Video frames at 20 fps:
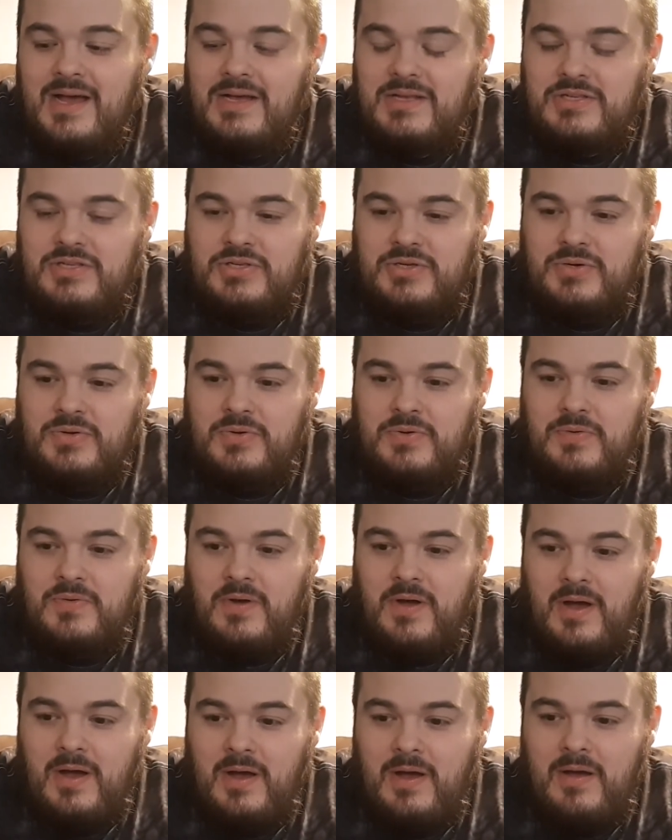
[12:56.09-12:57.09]
So
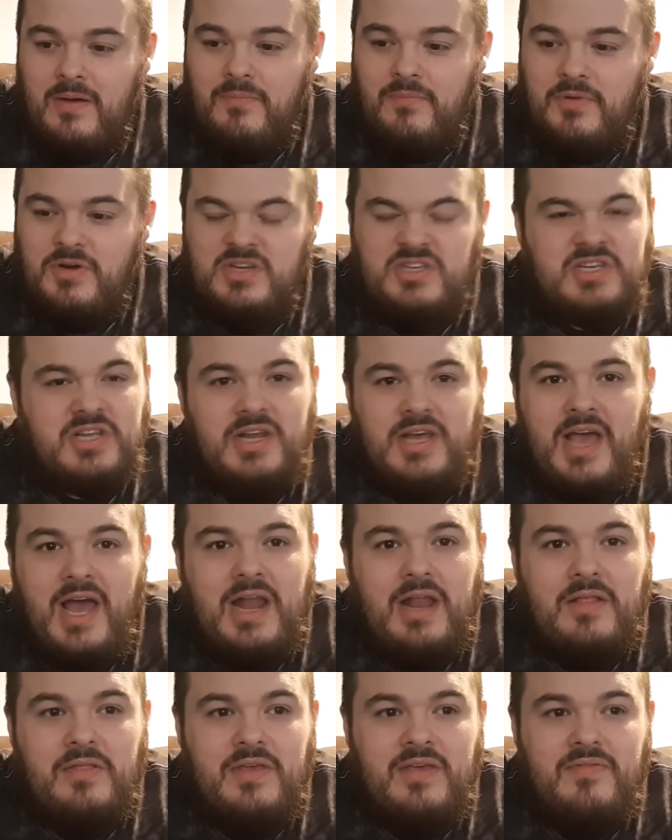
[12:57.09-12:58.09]
um, we're just gonna
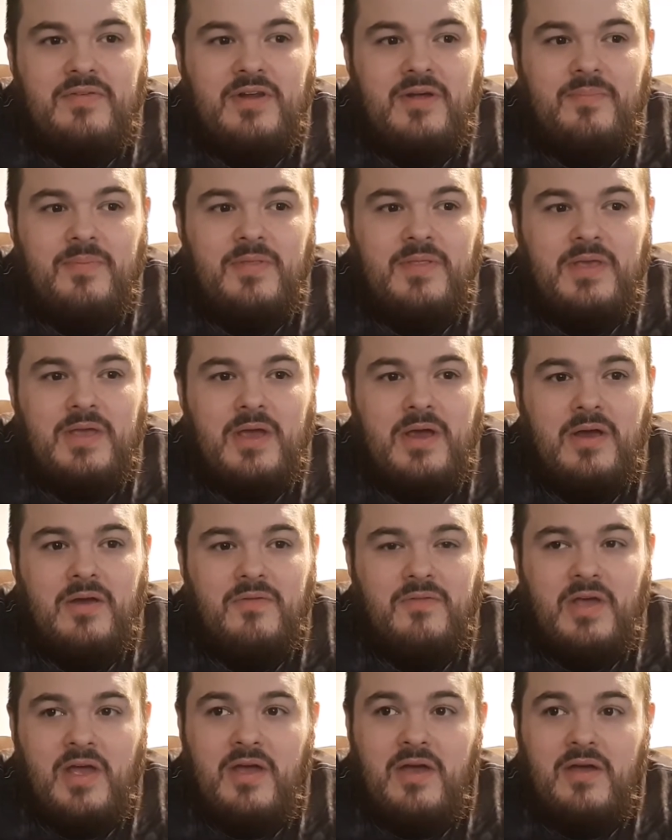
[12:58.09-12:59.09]
kind of leave it up in the air
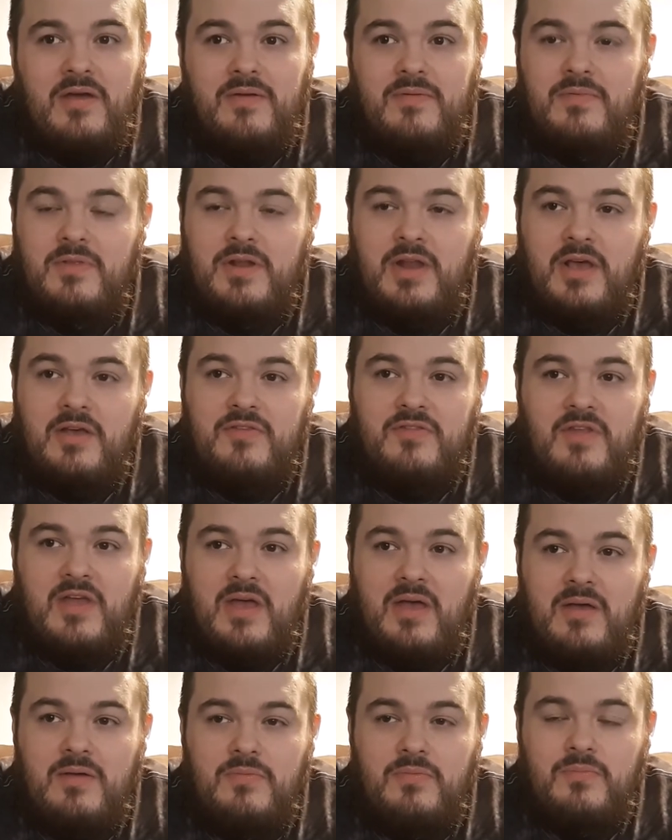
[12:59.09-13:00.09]
in the next
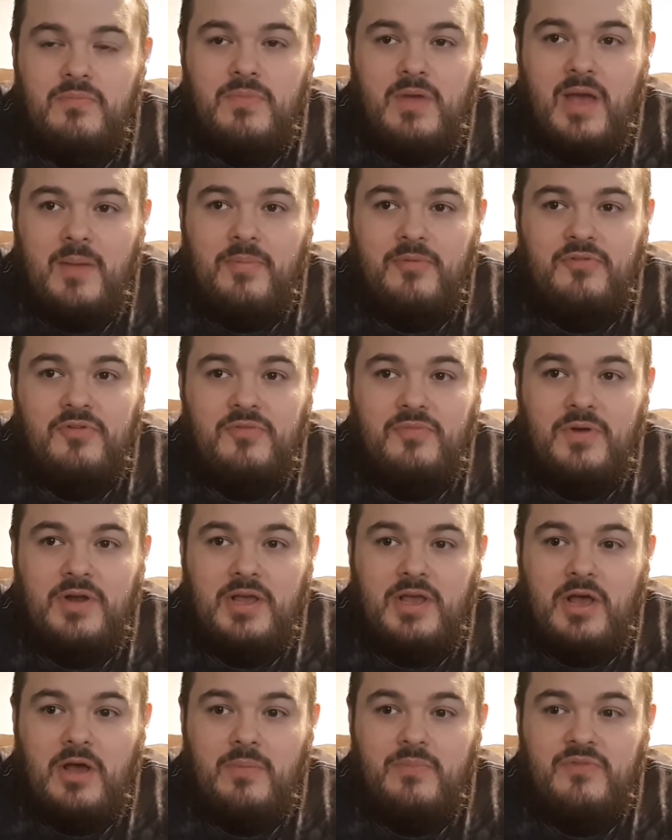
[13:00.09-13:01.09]
uh, episode when
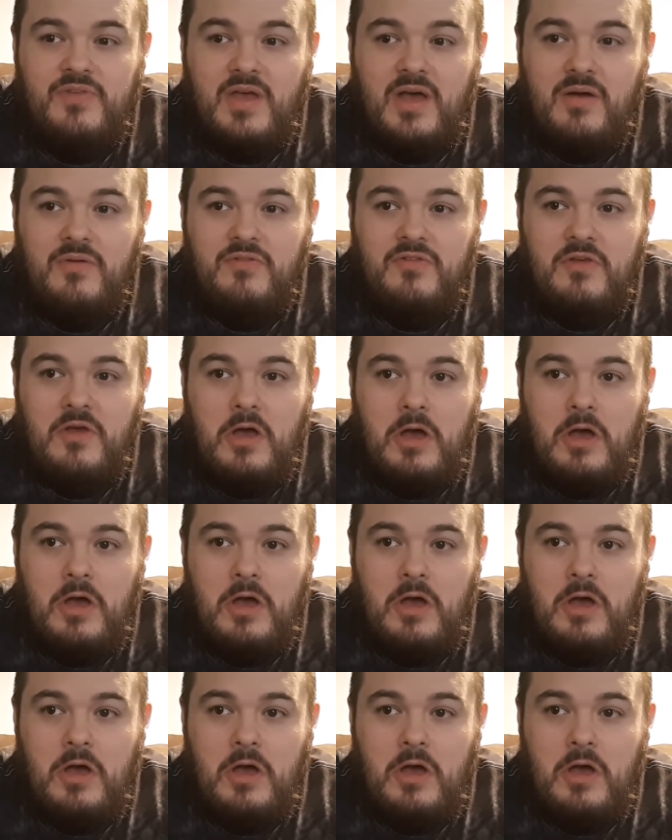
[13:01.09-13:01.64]
it comes out.